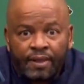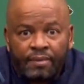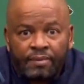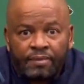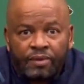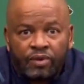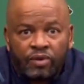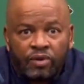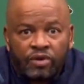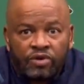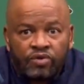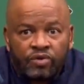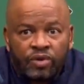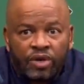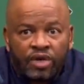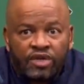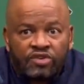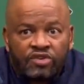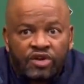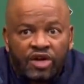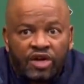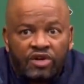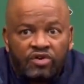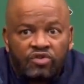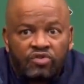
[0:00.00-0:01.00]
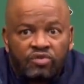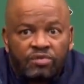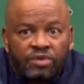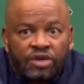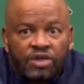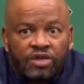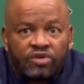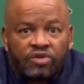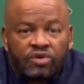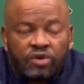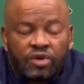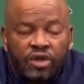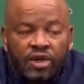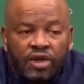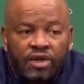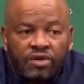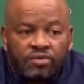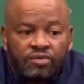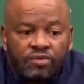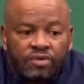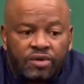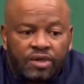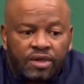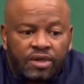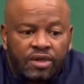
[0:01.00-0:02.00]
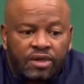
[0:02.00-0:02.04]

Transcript: because we are trying to make sure that